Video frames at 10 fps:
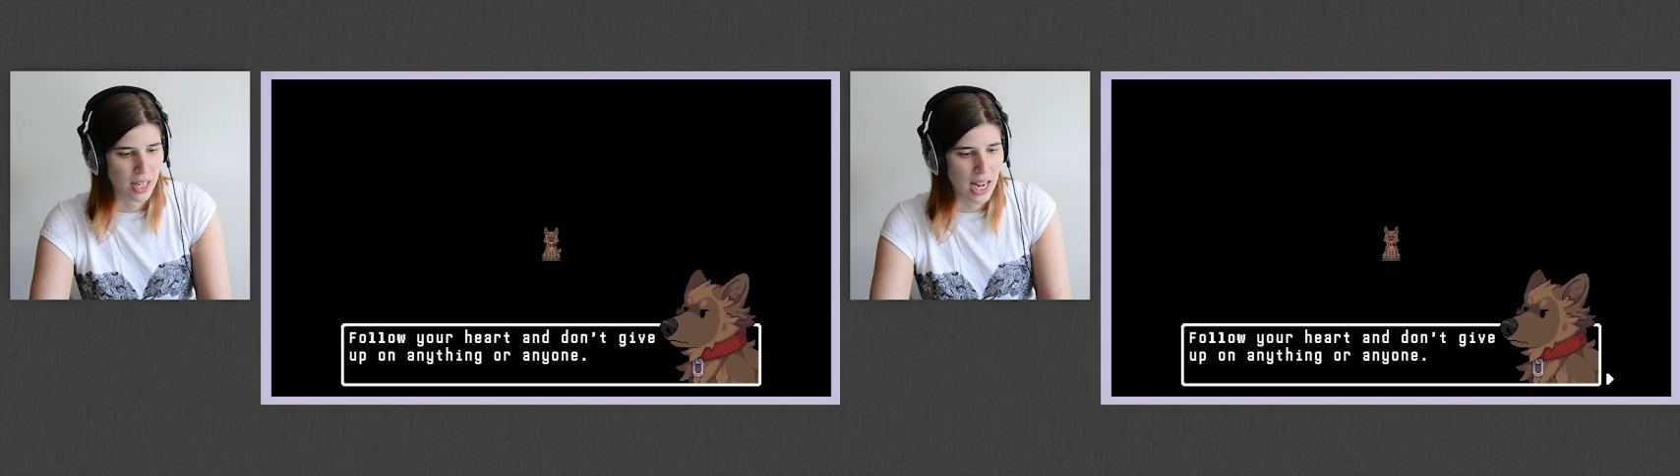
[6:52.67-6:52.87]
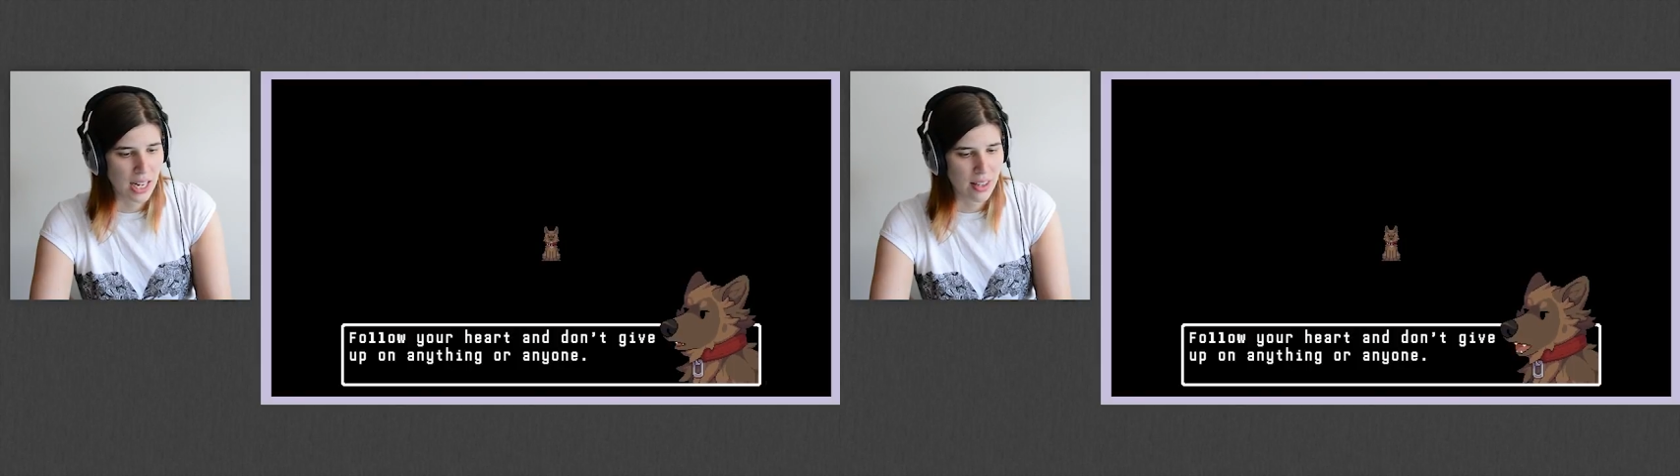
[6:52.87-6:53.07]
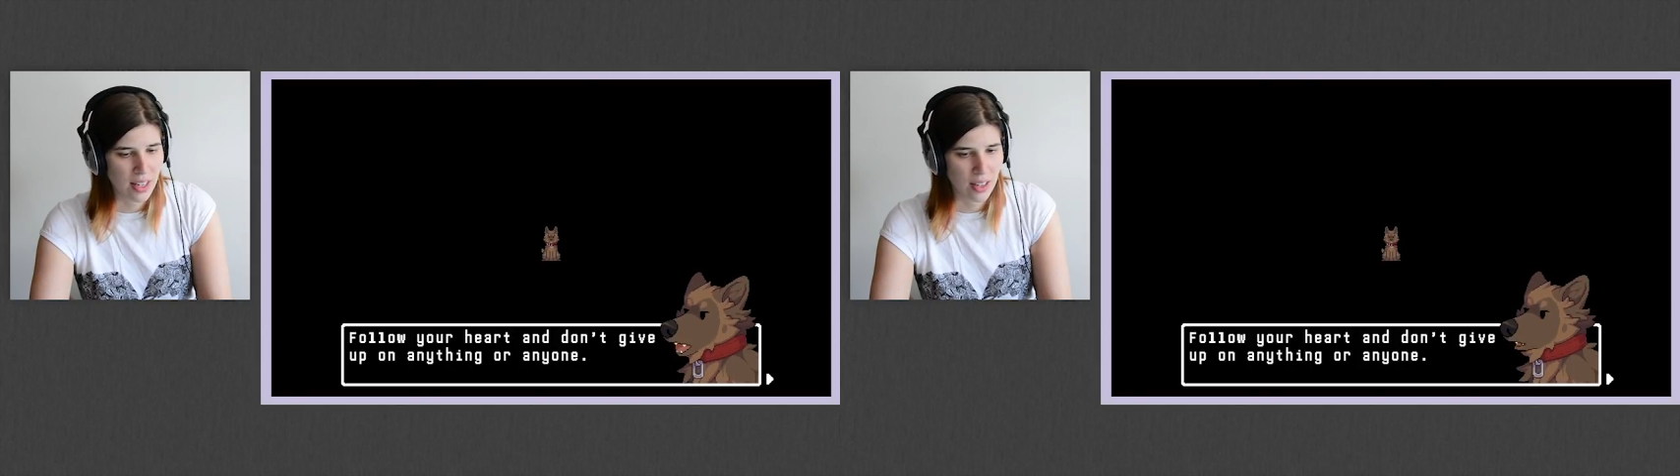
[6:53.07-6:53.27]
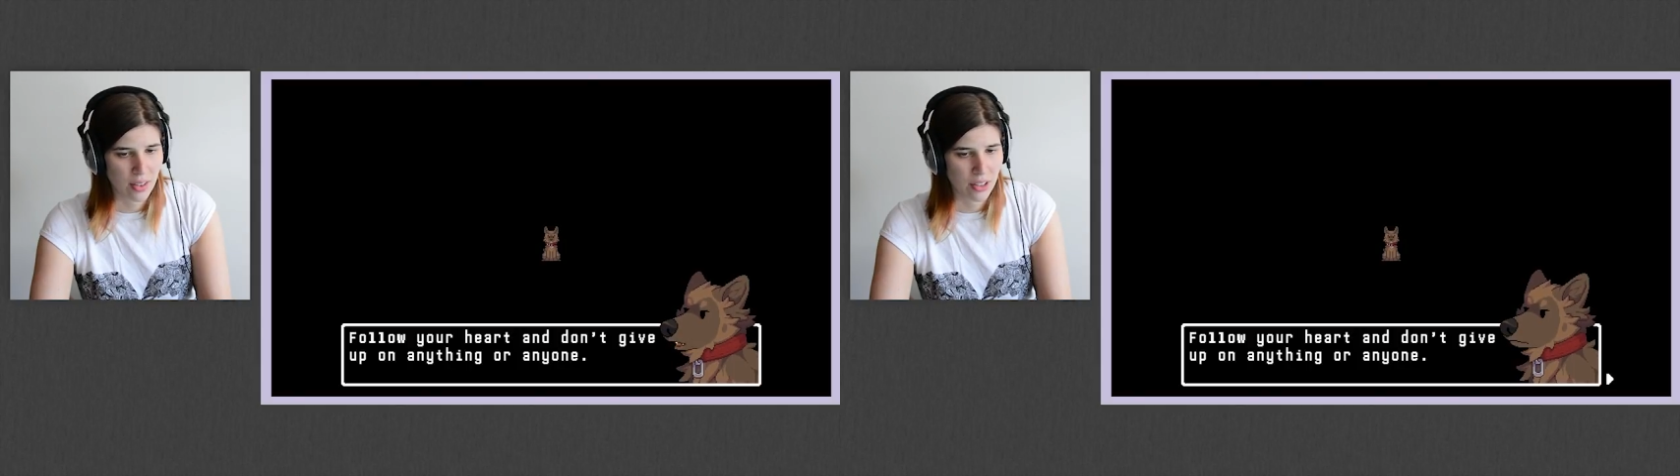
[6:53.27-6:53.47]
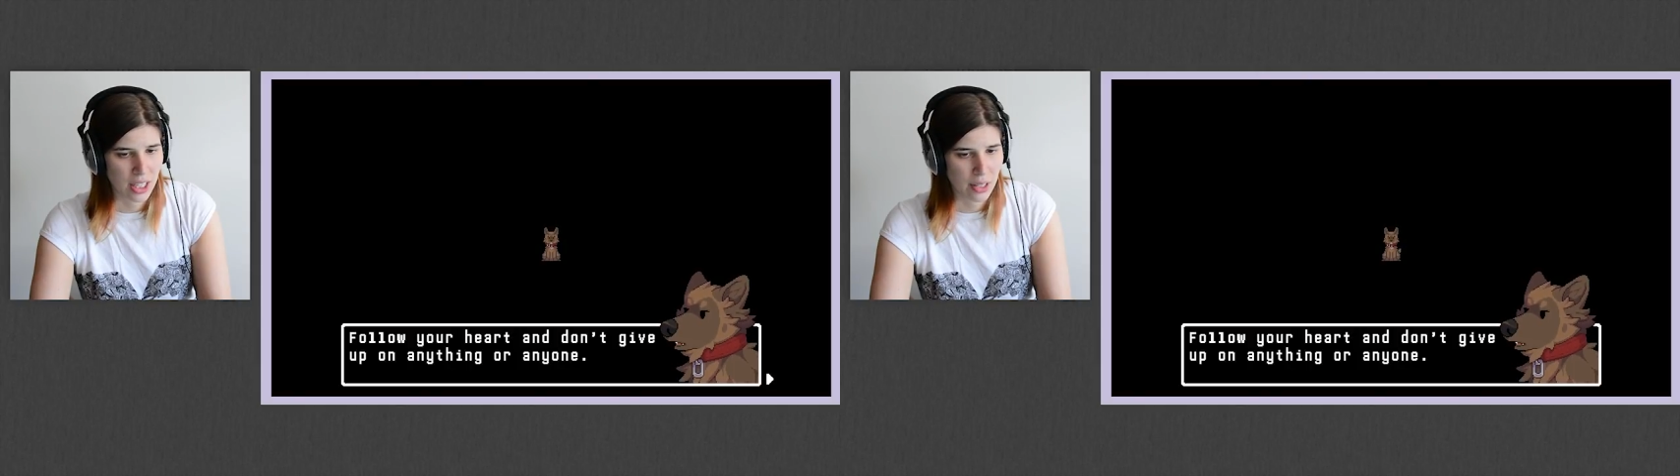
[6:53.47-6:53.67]
anything
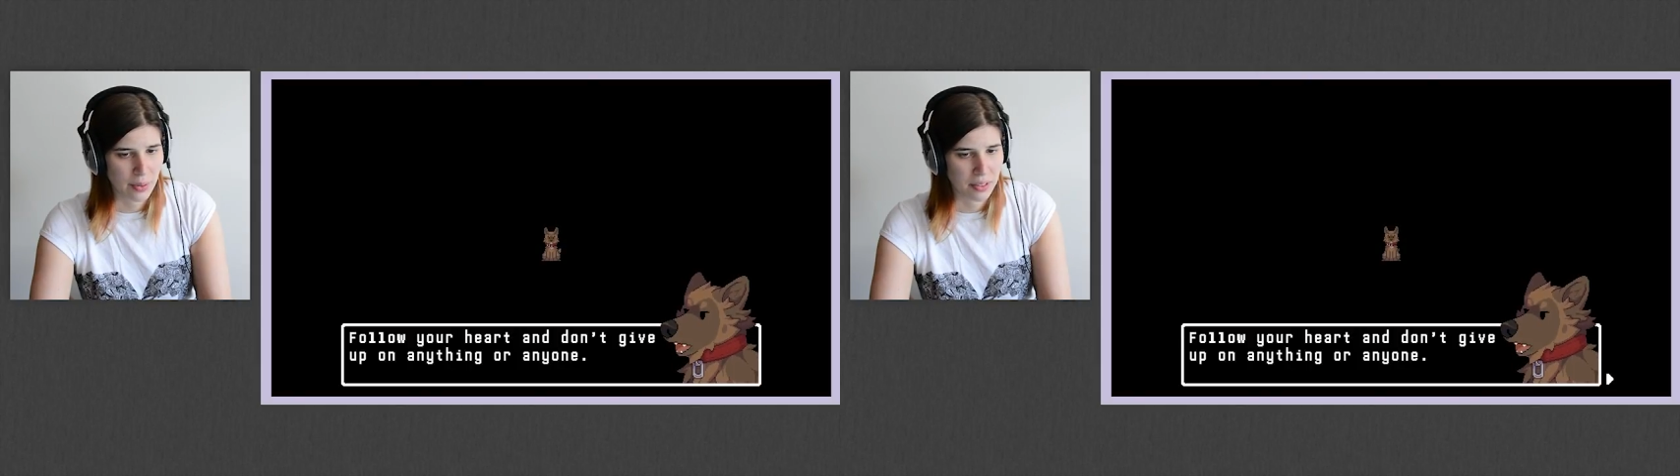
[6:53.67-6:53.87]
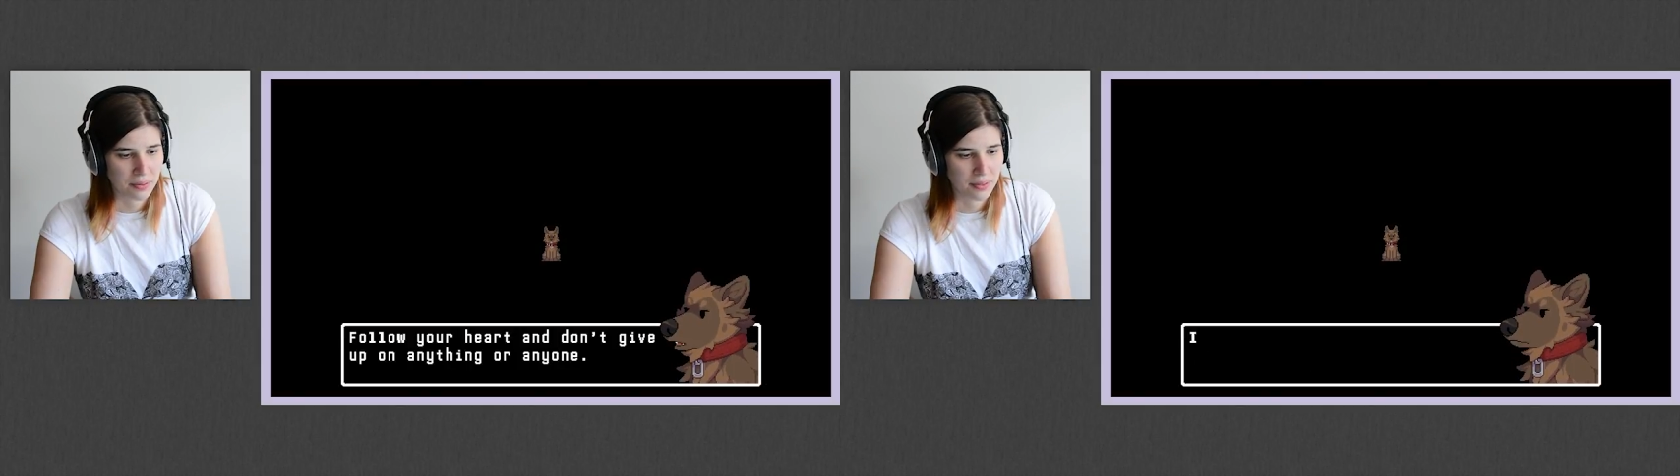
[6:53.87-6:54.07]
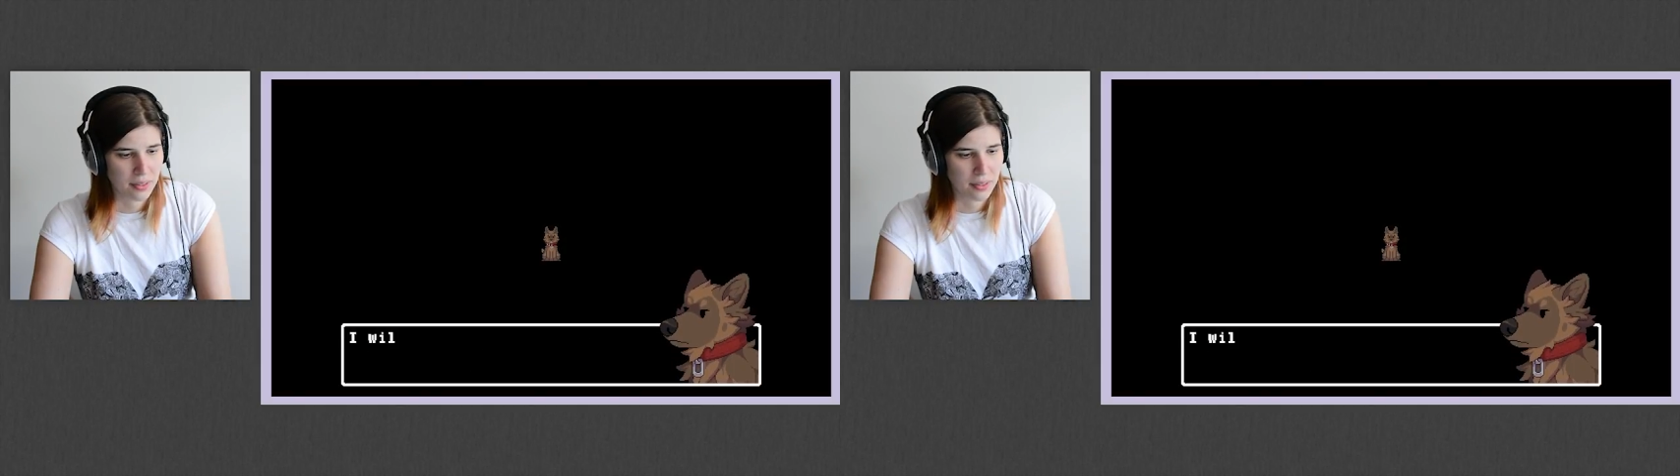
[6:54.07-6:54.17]
or anyone.